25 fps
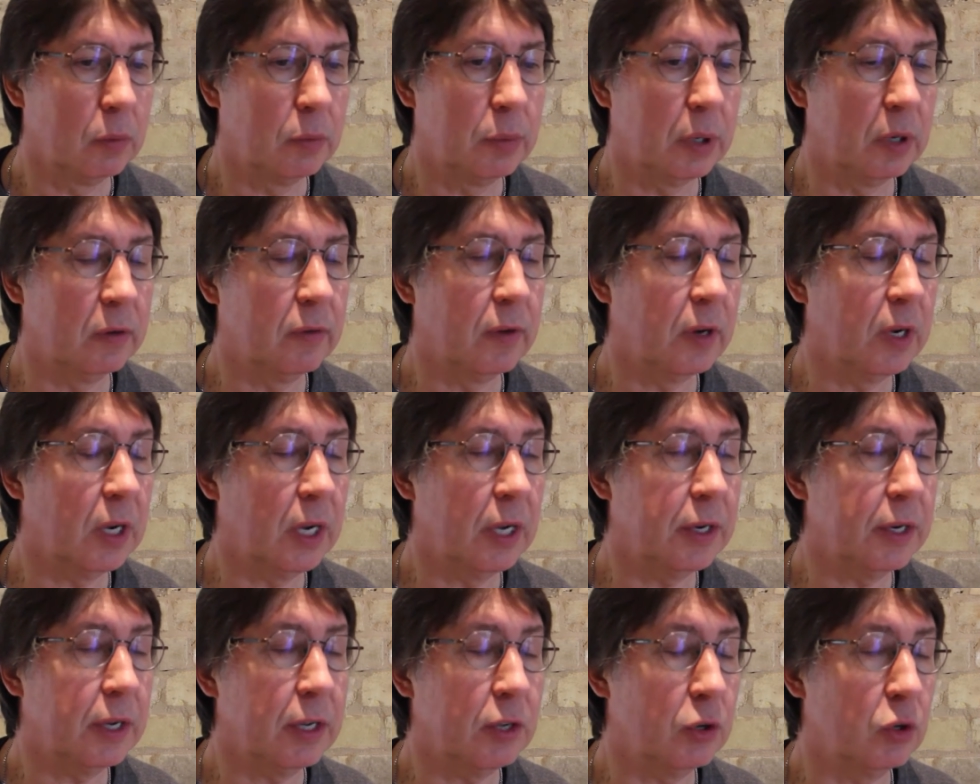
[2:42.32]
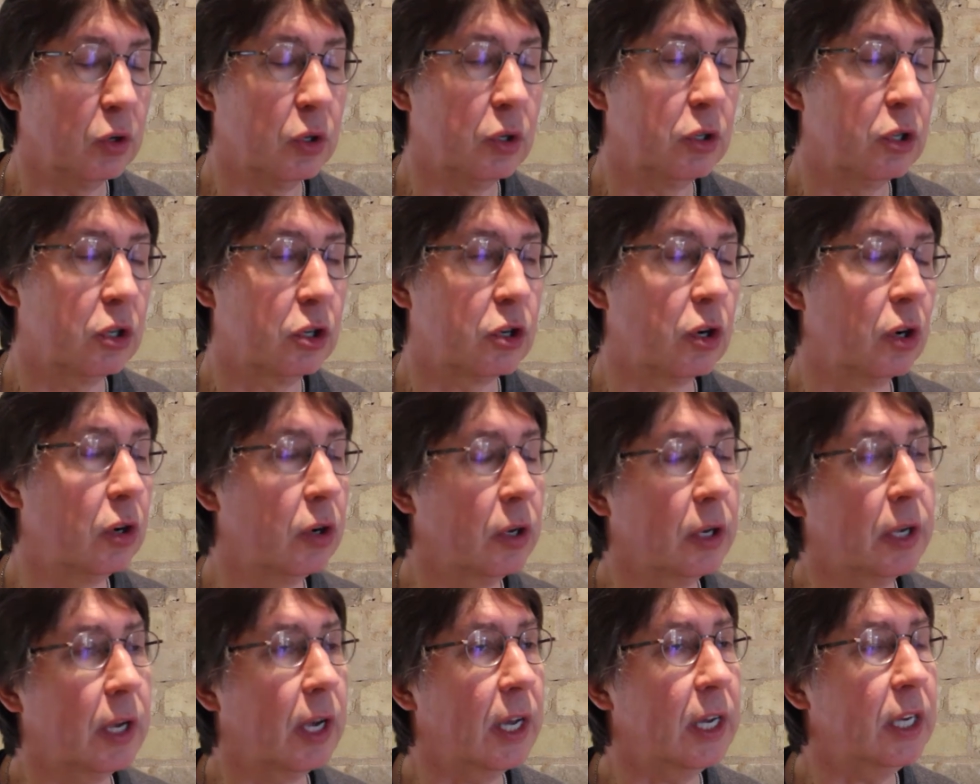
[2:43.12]
provide a good,
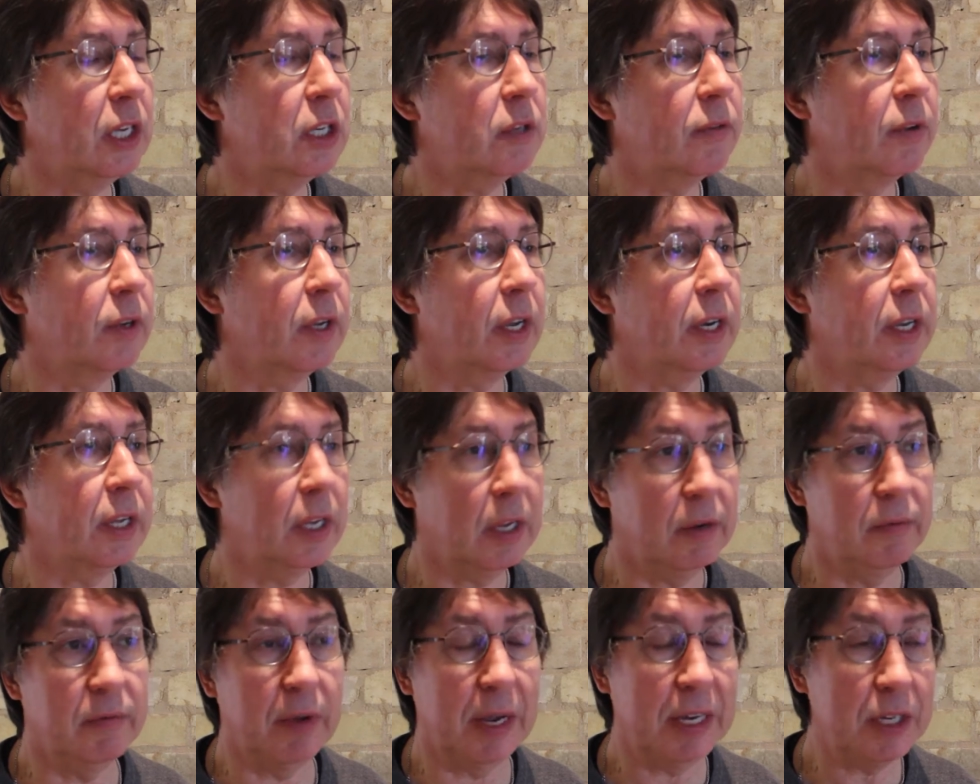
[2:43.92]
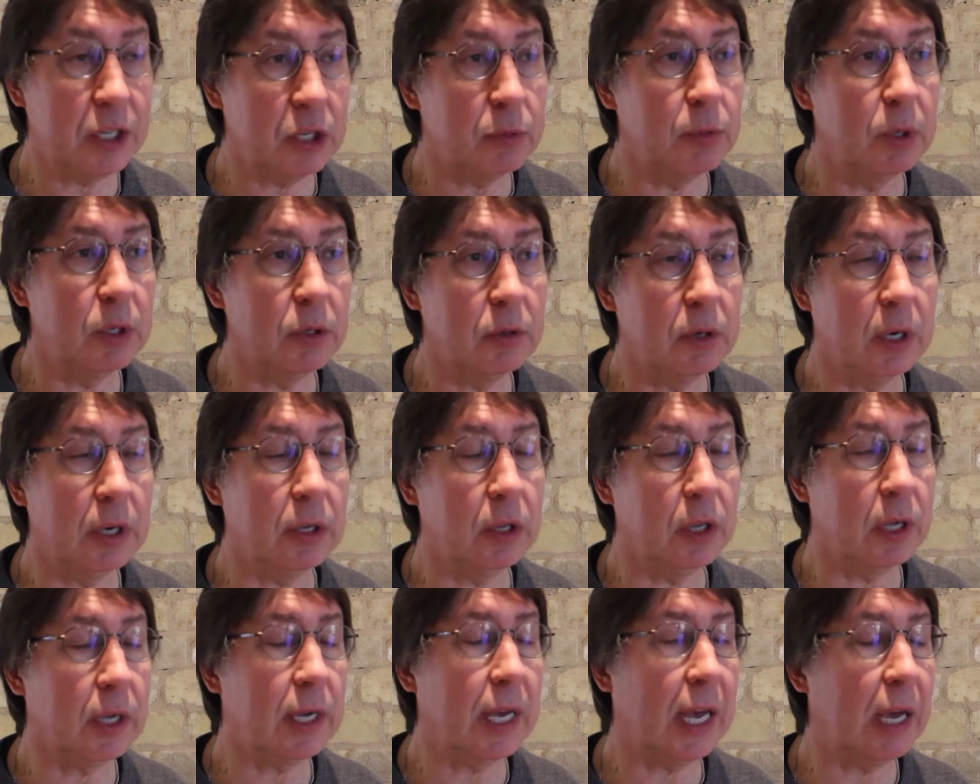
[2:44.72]
strong case for getting investment
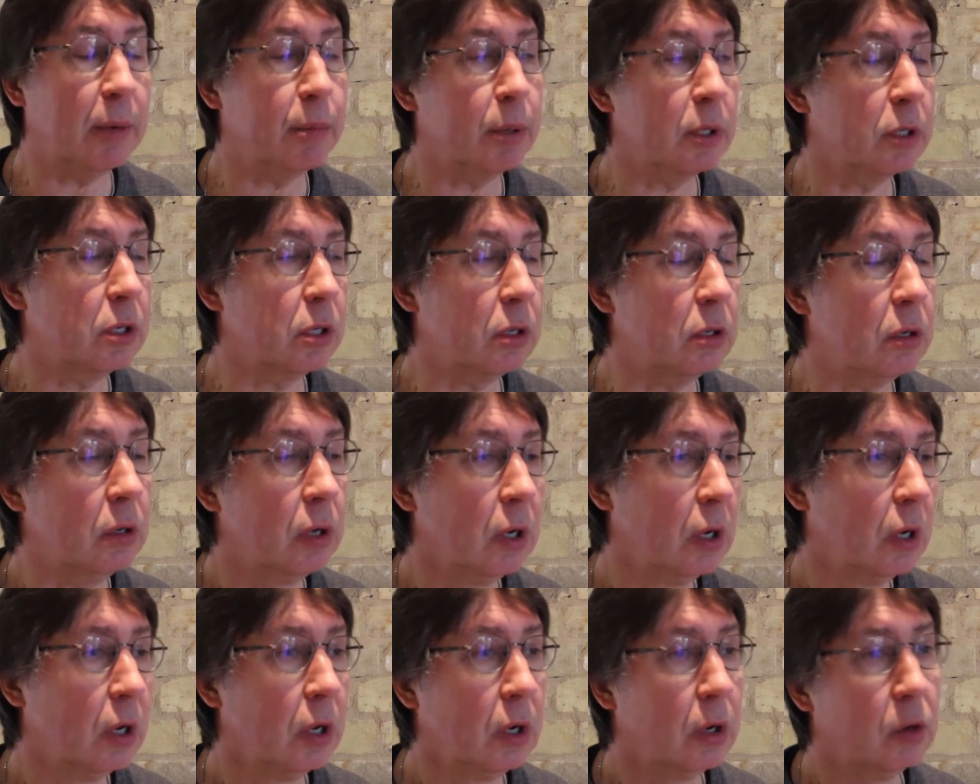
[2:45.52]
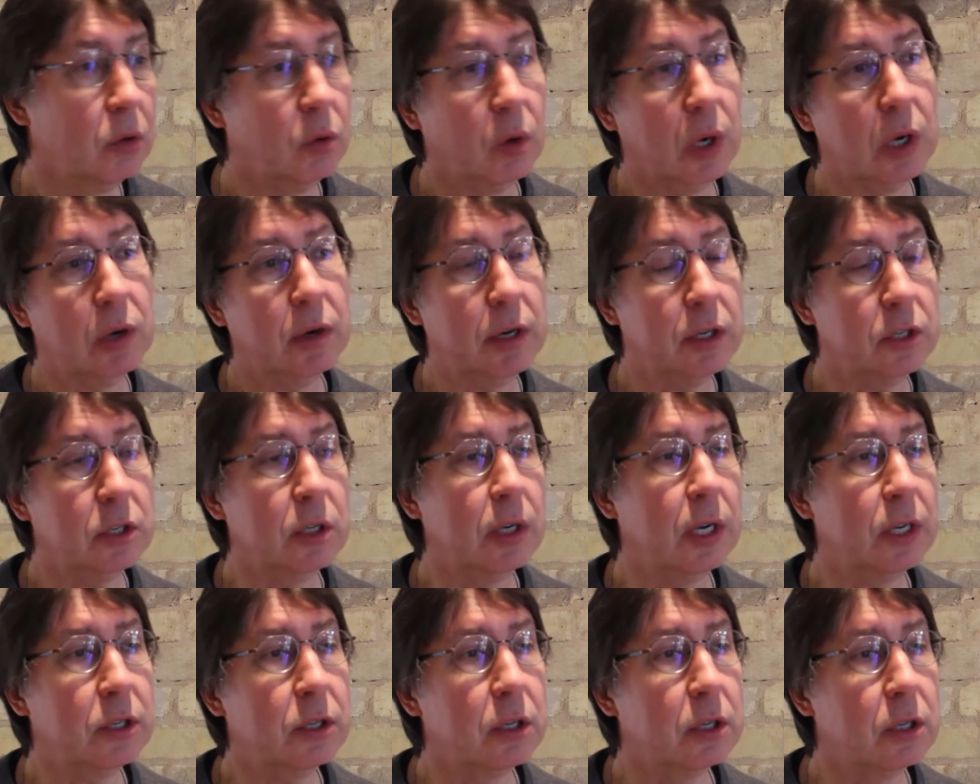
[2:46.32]
in the capital where it's
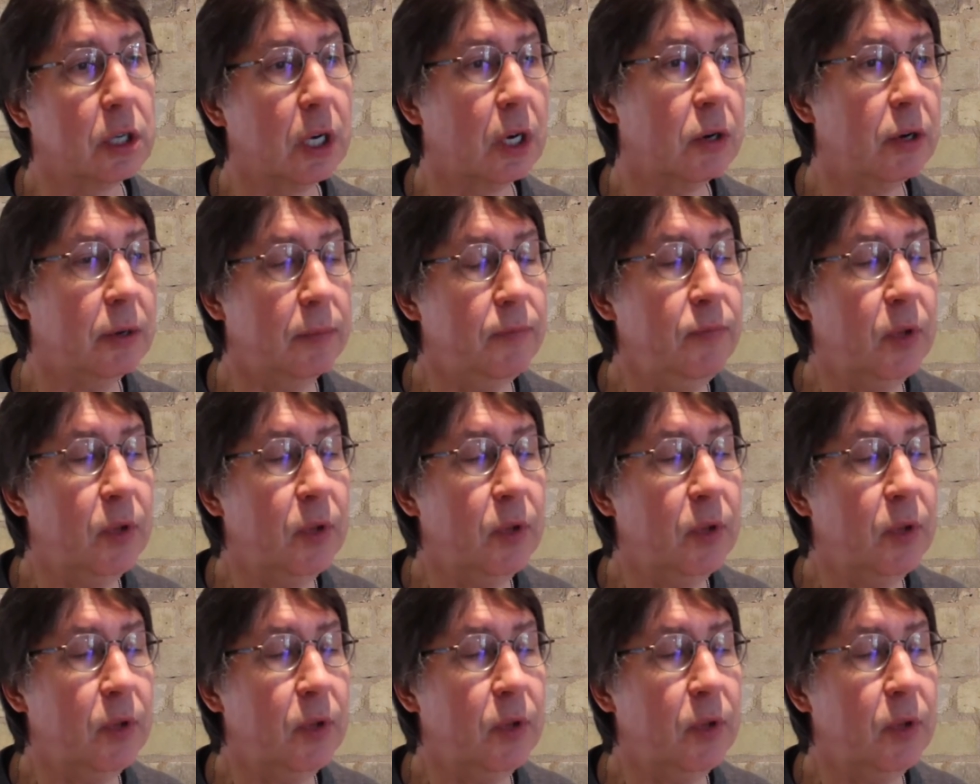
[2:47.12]
necessary.